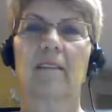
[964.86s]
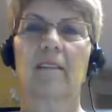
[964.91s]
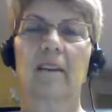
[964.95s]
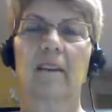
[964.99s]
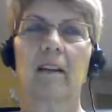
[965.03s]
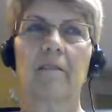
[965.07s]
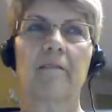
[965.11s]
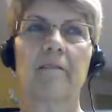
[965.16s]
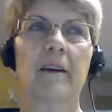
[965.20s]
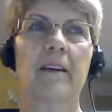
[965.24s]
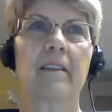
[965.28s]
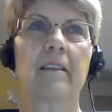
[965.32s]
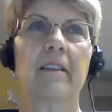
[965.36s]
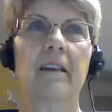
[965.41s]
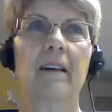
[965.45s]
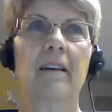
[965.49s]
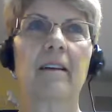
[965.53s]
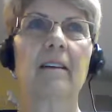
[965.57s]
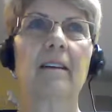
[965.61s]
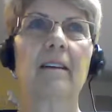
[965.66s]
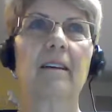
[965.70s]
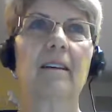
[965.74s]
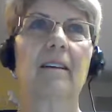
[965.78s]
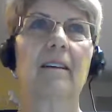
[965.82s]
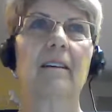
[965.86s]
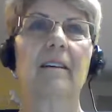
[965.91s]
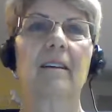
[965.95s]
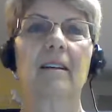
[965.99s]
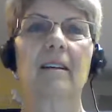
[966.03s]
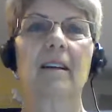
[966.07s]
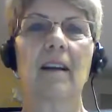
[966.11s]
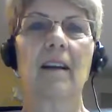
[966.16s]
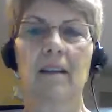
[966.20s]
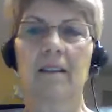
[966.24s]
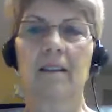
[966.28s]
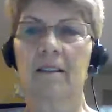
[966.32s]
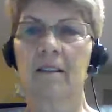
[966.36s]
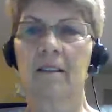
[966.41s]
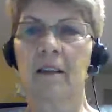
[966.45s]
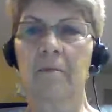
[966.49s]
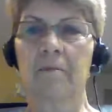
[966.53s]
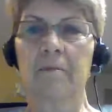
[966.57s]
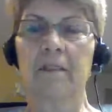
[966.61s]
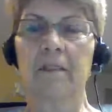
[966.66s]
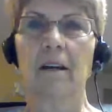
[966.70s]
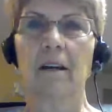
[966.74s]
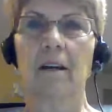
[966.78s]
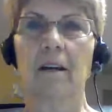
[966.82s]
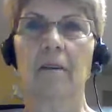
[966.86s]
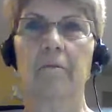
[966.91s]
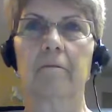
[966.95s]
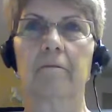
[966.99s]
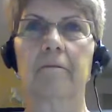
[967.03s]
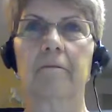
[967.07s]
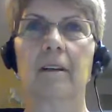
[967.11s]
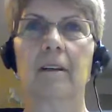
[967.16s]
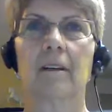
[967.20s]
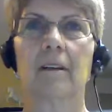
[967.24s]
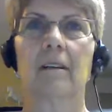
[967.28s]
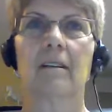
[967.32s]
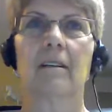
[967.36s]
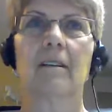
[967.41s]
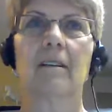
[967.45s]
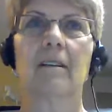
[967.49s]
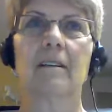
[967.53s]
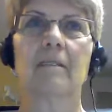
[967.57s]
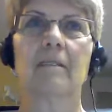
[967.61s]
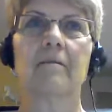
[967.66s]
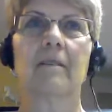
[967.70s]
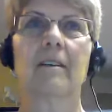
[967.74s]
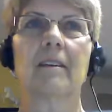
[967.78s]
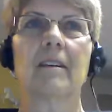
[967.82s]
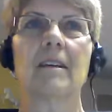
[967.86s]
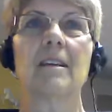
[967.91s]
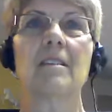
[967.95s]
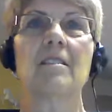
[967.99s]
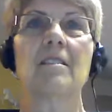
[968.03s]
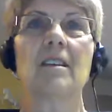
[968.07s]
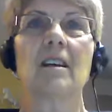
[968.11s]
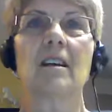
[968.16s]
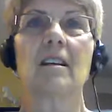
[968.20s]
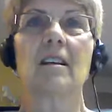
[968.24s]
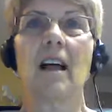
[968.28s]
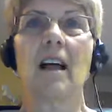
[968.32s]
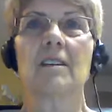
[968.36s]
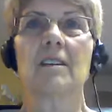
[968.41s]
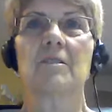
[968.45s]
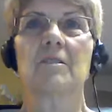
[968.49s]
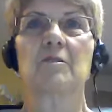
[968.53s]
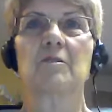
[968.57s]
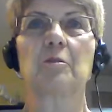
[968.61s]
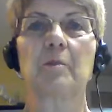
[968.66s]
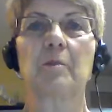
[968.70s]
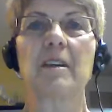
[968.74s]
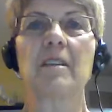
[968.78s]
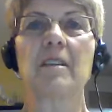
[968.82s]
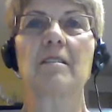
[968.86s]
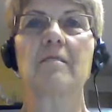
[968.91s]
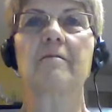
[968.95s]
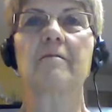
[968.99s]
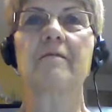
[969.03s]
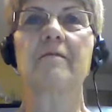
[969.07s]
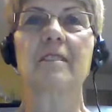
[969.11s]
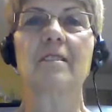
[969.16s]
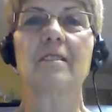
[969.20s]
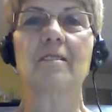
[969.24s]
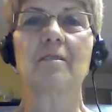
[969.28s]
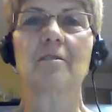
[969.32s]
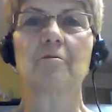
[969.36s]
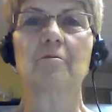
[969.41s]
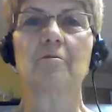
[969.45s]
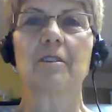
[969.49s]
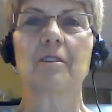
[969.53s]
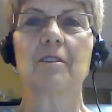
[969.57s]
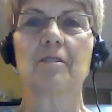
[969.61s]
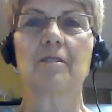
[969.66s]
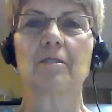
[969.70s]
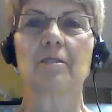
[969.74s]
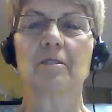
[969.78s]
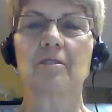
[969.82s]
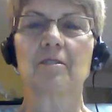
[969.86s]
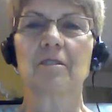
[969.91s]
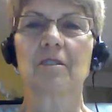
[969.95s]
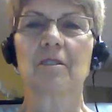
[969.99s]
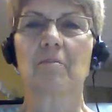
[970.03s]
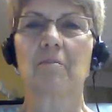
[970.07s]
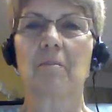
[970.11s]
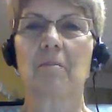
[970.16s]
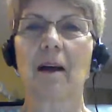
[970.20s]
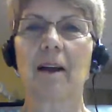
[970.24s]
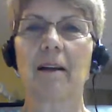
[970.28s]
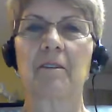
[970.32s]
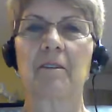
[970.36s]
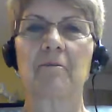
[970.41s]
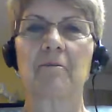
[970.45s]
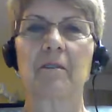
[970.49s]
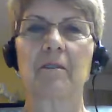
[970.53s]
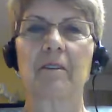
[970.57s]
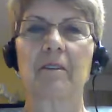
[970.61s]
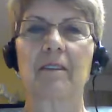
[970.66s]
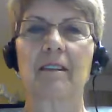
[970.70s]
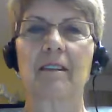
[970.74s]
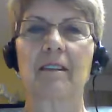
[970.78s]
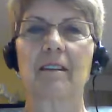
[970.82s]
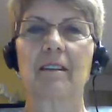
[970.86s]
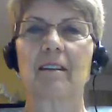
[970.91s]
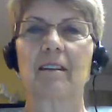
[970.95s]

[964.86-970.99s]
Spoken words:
find the concept of in the classroom, in the field research combined with the